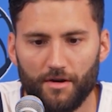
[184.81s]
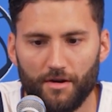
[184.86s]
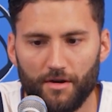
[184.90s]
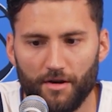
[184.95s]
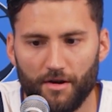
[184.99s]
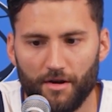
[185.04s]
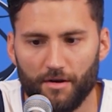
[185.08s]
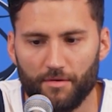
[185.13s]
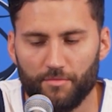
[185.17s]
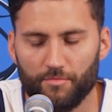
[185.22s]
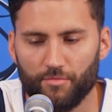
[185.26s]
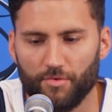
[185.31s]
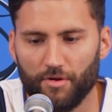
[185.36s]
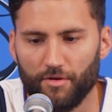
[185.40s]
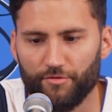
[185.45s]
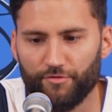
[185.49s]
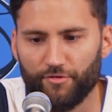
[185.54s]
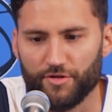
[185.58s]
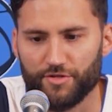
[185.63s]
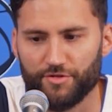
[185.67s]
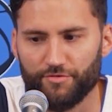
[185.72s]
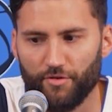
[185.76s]
Well,
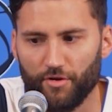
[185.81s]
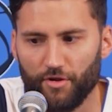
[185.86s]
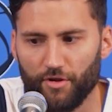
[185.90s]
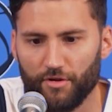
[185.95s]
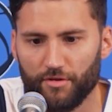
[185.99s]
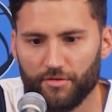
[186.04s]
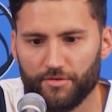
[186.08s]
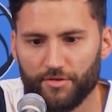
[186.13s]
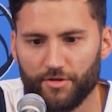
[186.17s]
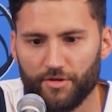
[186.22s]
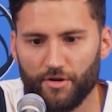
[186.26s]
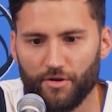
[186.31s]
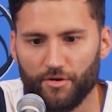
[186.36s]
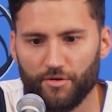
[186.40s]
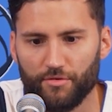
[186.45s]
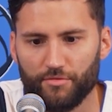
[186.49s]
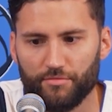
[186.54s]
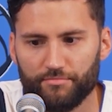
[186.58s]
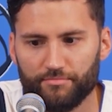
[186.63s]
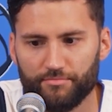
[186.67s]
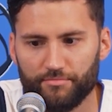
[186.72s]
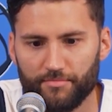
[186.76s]
first of all, you
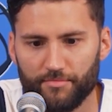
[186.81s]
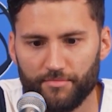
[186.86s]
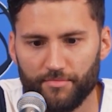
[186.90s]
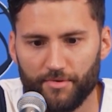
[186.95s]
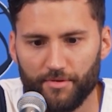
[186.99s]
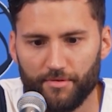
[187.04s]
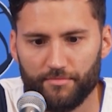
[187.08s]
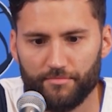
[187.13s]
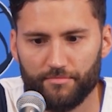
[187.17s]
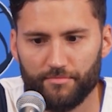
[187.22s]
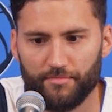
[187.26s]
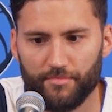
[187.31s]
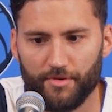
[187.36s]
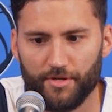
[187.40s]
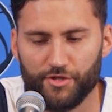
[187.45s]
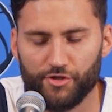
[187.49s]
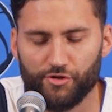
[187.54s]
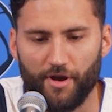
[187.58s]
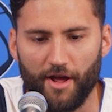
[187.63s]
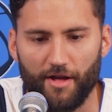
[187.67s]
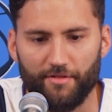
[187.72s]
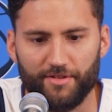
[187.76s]
know, a
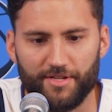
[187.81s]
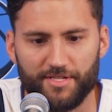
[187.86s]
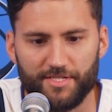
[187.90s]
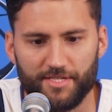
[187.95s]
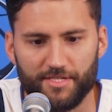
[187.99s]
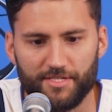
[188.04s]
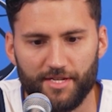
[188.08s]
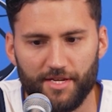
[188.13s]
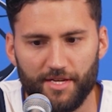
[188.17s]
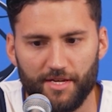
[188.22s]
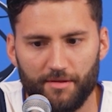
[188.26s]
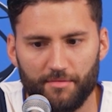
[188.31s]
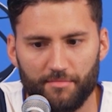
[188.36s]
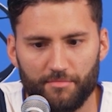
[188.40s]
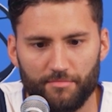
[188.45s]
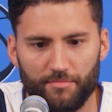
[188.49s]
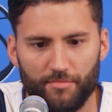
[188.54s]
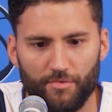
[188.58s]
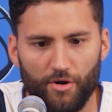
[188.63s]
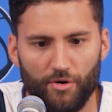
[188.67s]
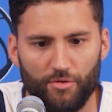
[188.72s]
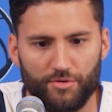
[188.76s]
travel as a
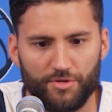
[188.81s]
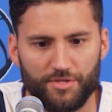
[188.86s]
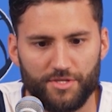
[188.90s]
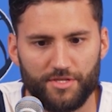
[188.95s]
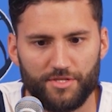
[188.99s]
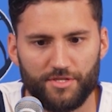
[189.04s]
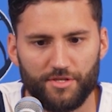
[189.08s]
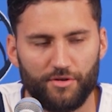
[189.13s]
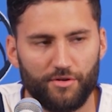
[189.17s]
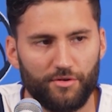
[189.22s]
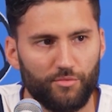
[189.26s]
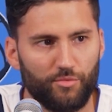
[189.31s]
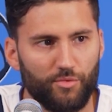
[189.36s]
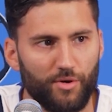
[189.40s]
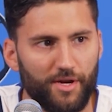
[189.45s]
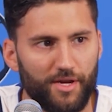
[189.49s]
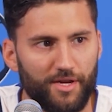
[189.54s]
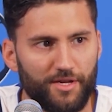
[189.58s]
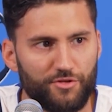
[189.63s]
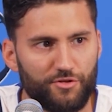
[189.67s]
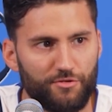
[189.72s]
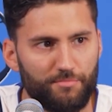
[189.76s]
team always is a good
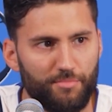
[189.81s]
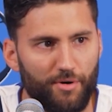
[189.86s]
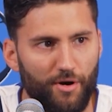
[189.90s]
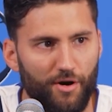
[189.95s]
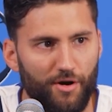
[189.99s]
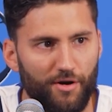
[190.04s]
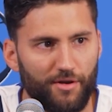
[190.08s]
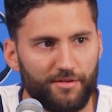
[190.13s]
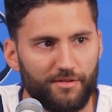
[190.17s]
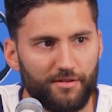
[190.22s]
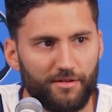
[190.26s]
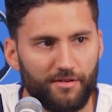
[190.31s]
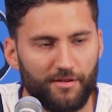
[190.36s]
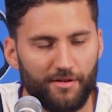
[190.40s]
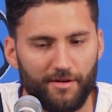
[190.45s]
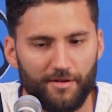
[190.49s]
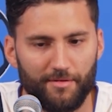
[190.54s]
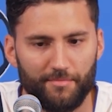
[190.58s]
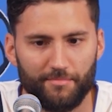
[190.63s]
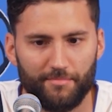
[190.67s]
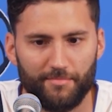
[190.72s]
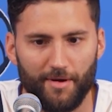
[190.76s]
way to bond.
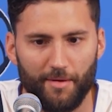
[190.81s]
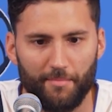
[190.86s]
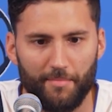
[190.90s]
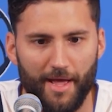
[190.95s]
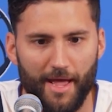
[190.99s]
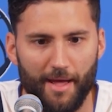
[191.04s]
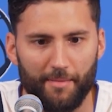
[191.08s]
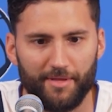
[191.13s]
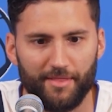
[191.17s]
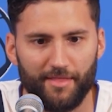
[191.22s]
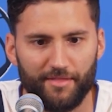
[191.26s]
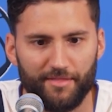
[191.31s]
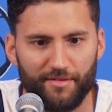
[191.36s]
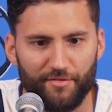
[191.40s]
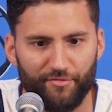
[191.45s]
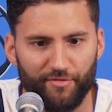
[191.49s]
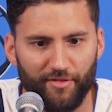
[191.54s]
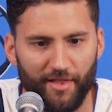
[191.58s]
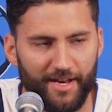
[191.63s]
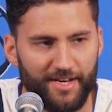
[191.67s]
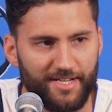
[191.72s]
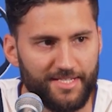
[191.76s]
I'm happy that the
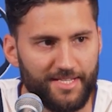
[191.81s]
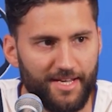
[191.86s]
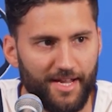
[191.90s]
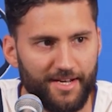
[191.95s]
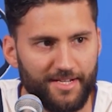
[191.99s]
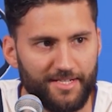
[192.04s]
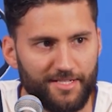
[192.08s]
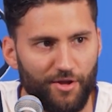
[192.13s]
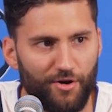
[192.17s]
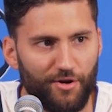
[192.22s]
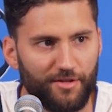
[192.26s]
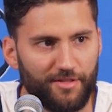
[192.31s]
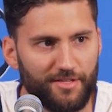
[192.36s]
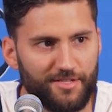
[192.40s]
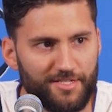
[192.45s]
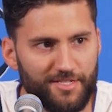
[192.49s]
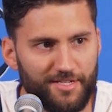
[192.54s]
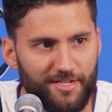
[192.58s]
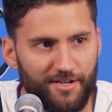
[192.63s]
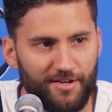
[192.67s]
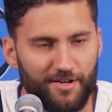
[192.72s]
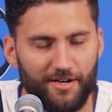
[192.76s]
flight is not as long
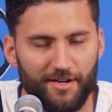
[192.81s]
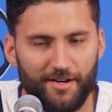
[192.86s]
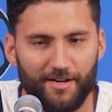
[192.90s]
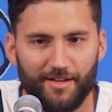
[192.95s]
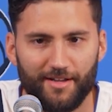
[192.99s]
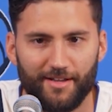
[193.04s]
this year.